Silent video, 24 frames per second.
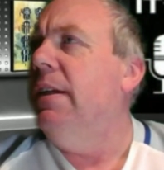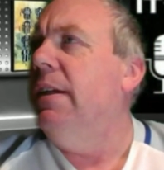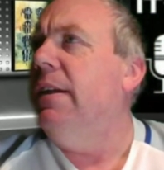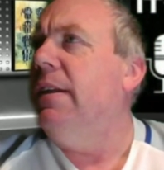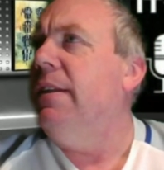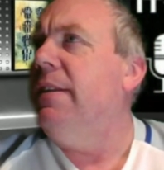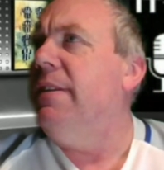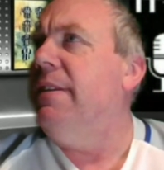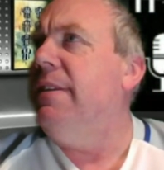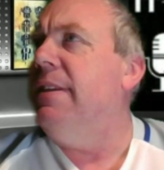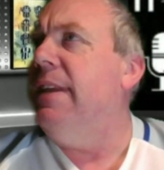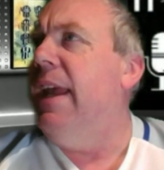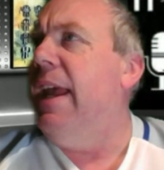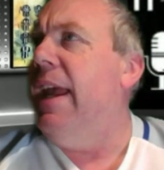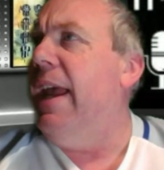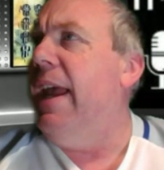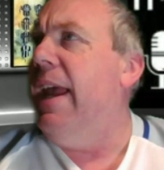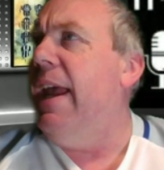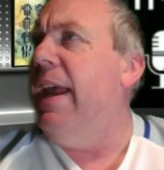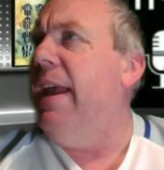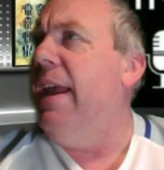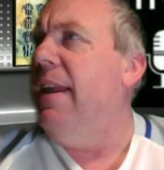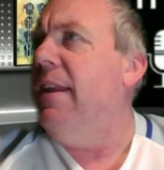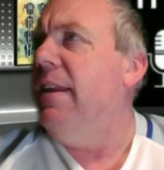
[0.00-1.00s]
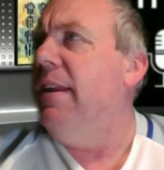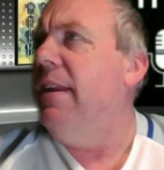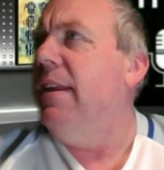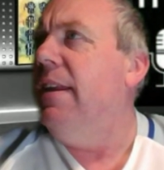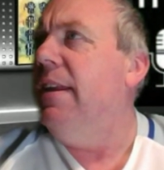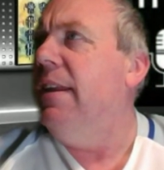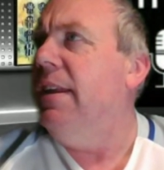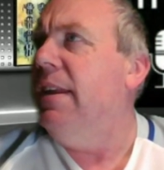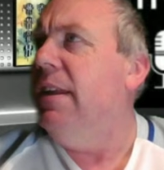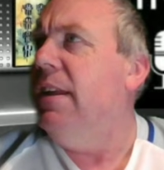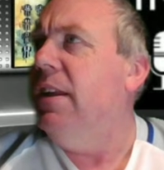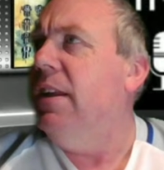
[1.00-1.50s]
So
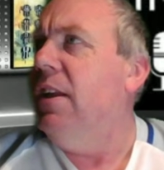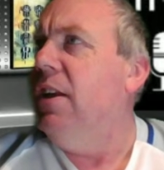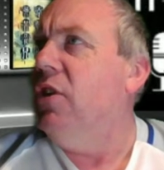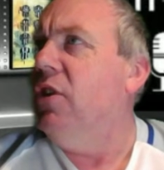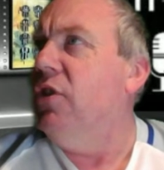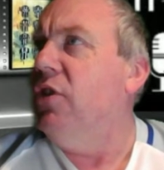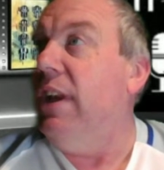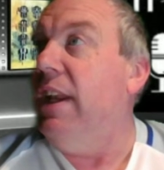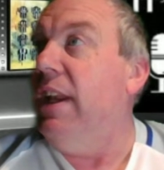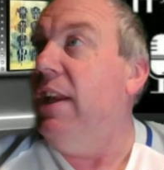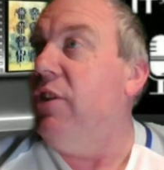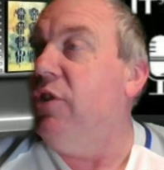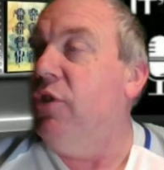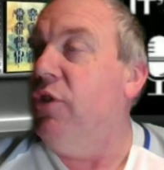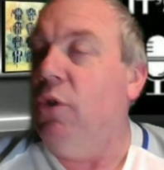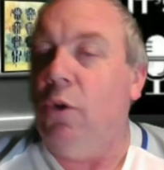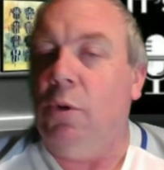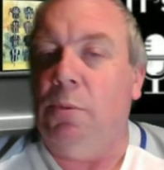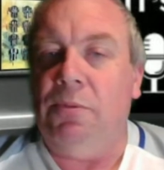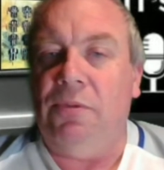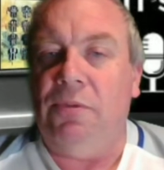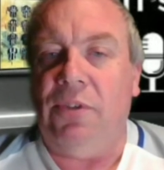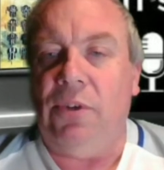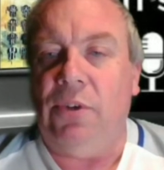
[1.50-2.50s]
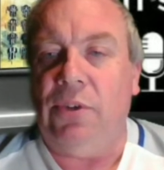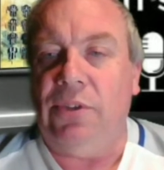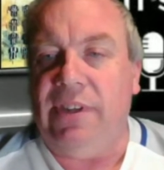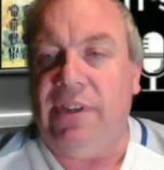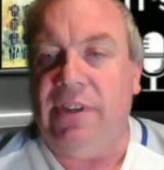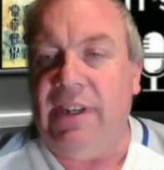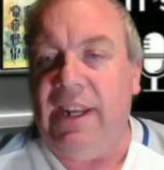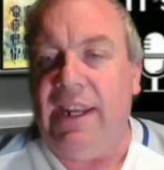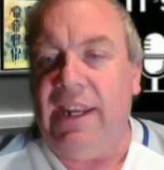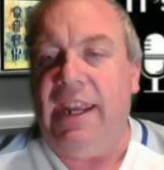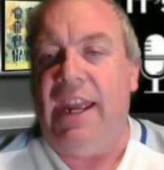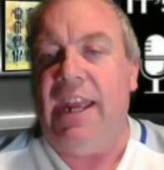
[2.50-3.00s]
let's hope for
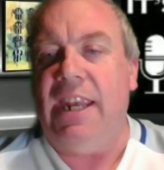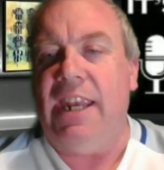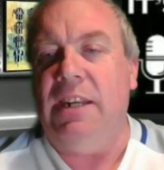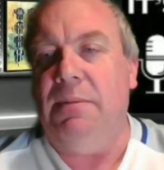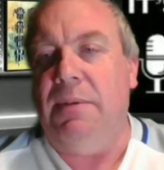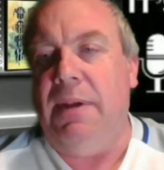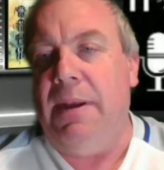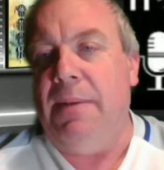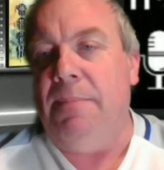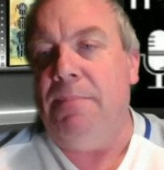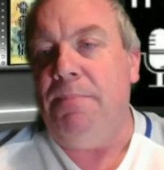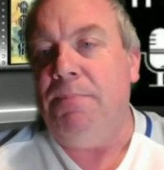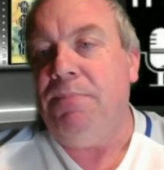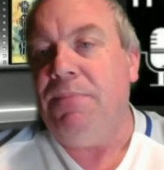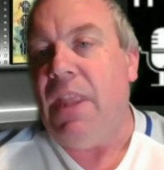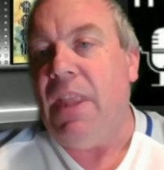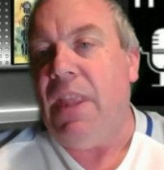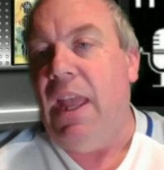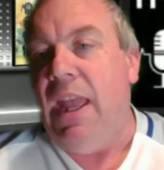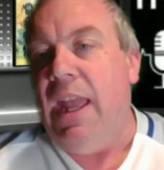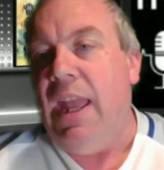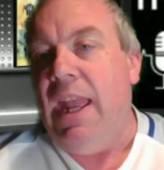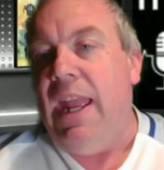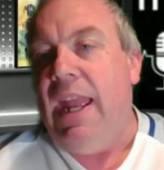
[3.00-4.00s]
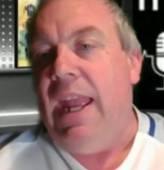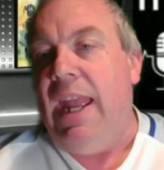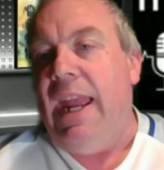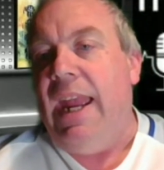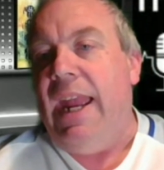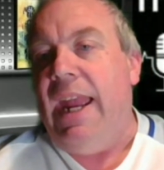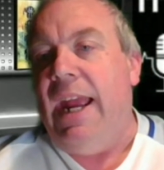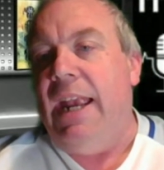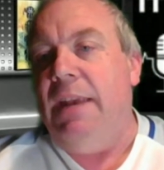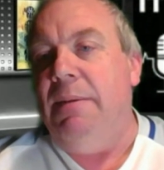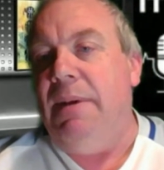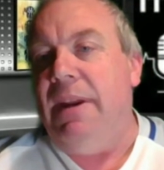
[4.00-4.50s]
tonight. Anyway,
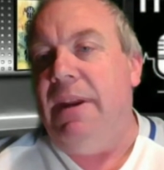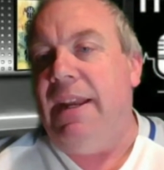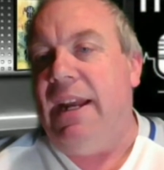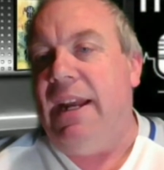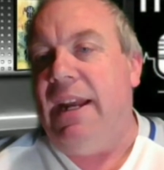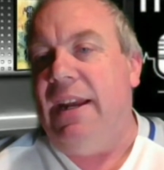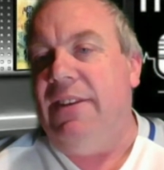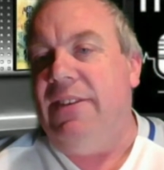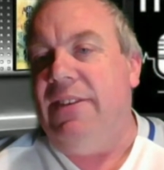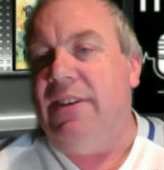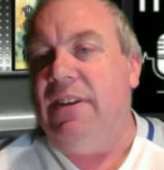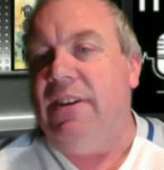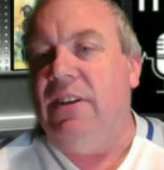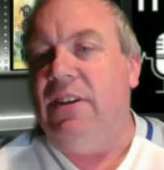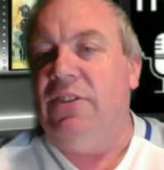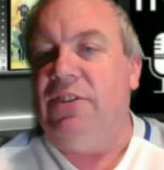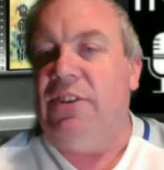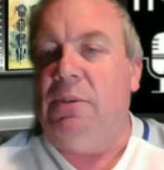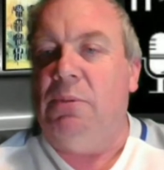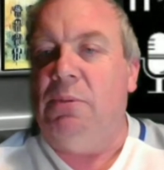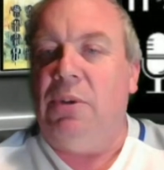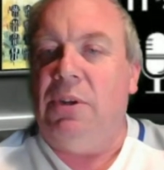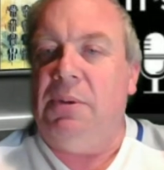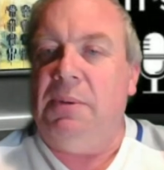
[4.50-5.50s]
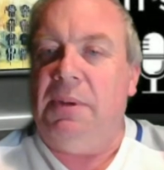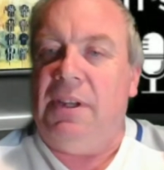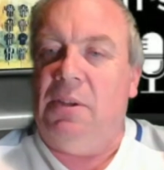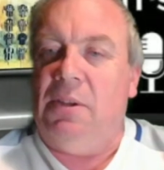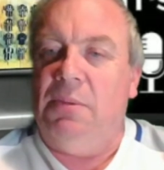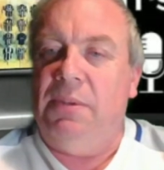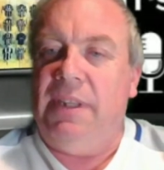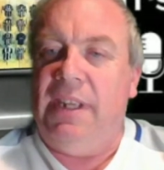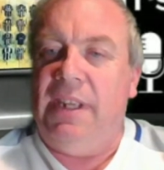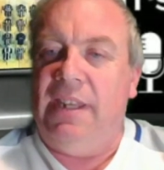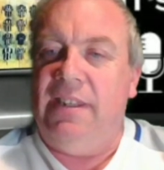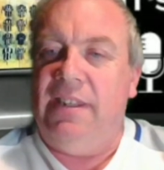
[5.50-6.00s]
guys and girls, I'm going to come to
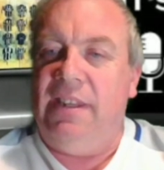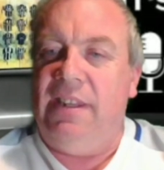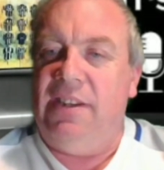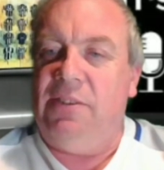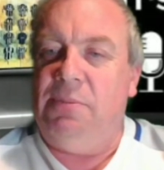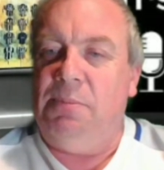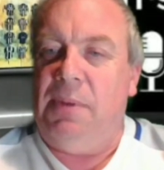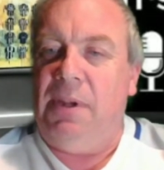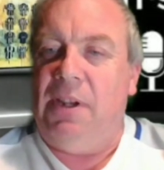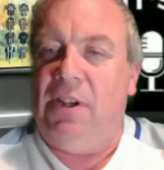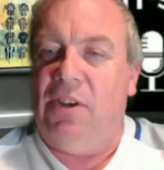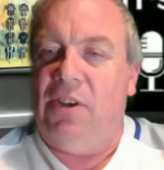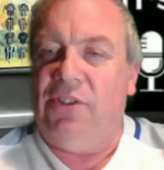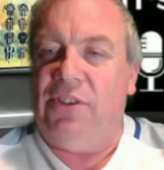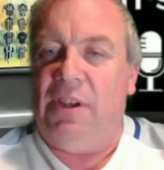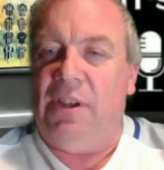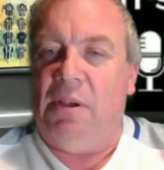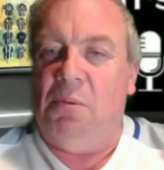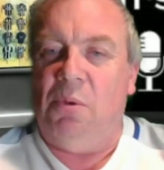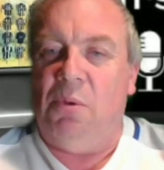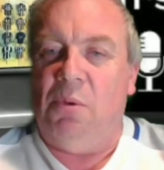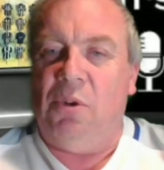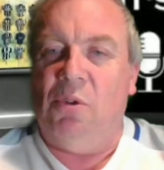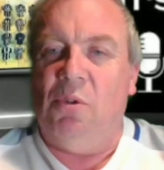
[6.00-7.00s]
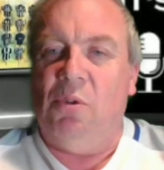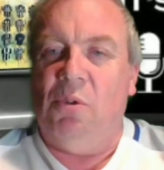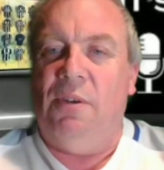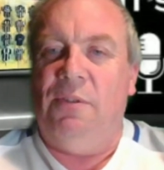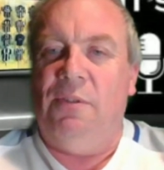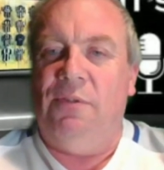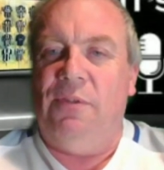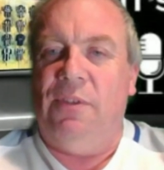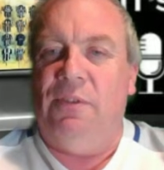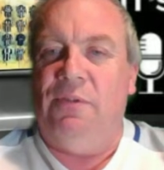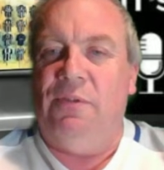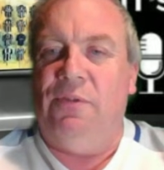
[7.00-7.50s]
the end of this because I'm going to go
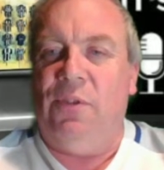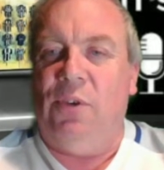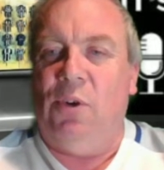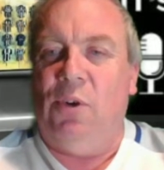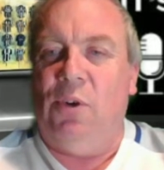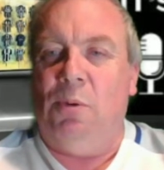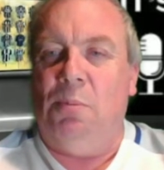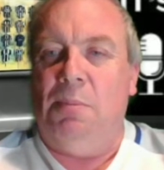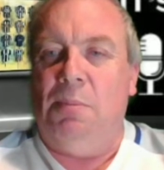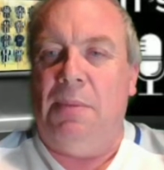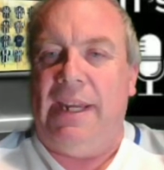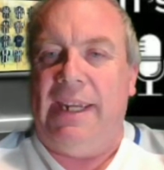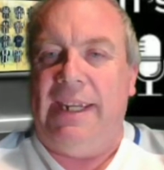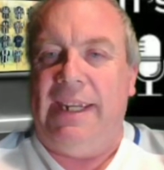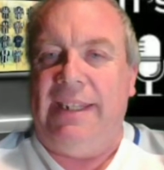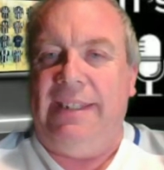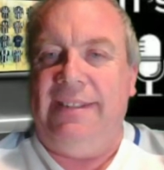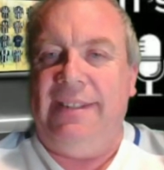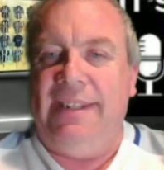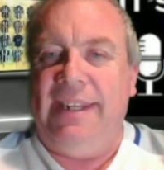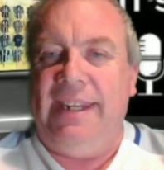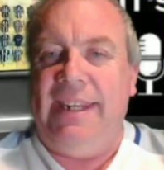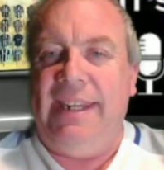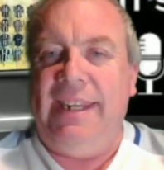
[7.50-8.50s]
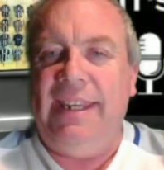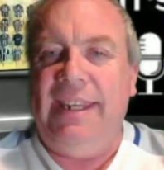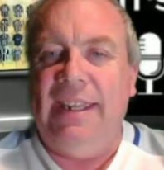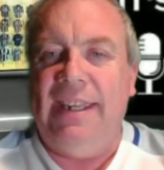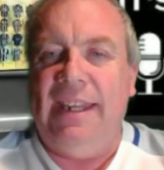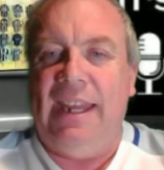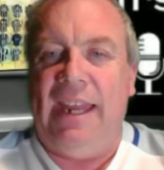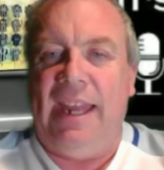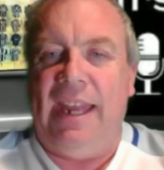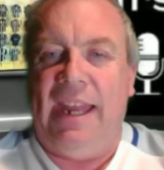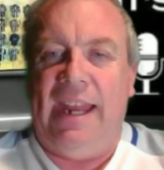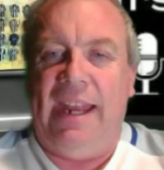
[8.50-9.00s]
off for my tea.
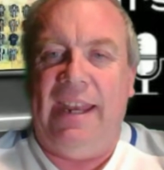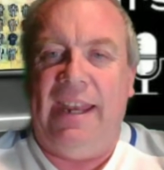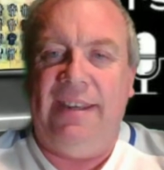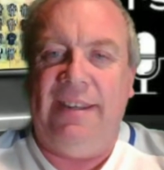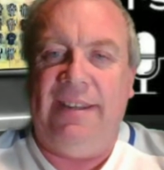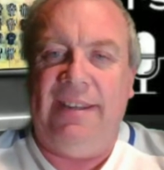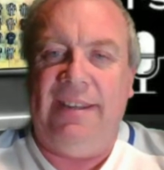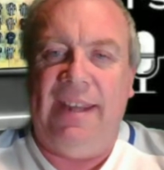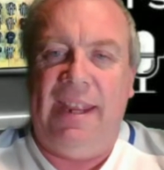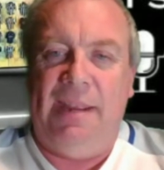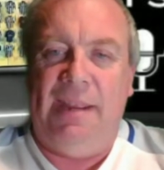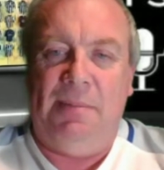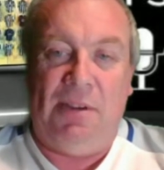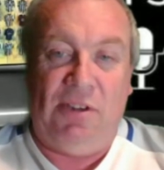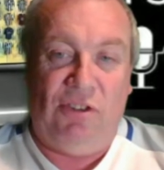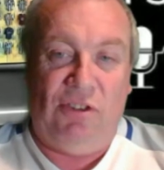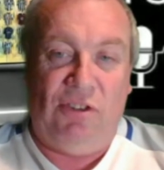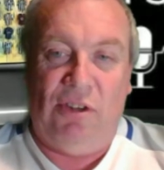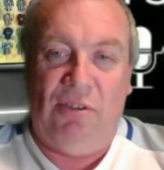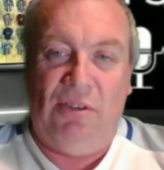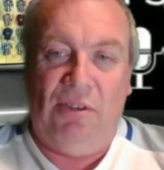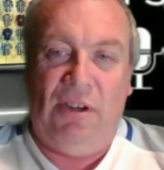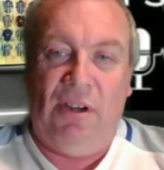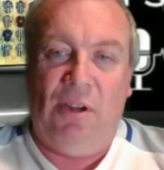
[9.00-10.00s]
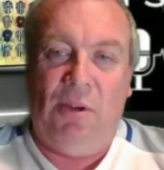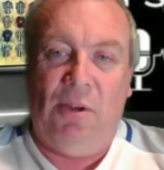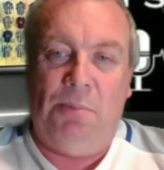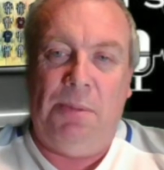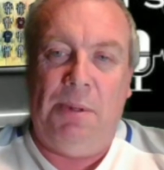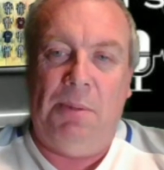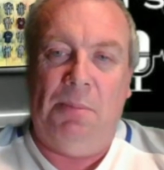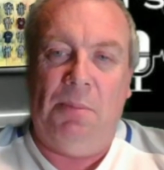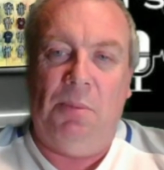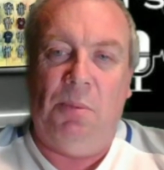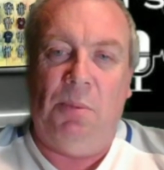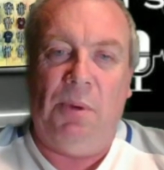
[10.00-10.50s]
And I'm sure a lot of
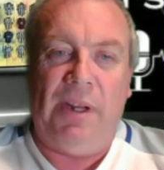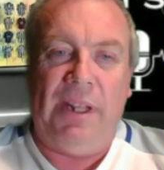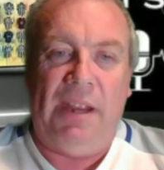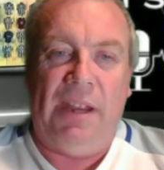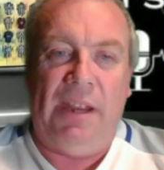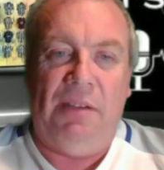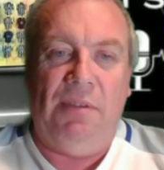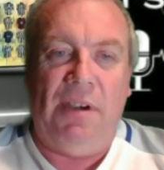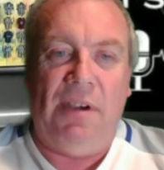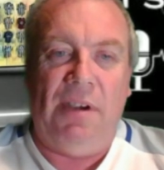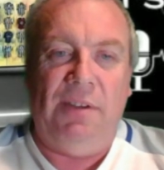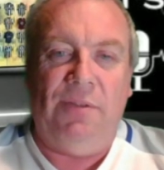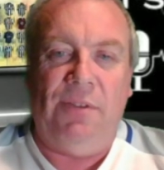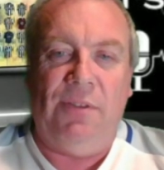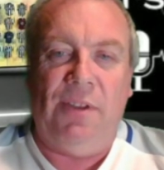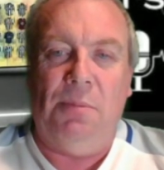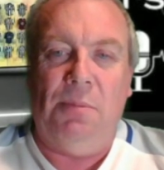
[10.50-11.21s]
people want to get ready for the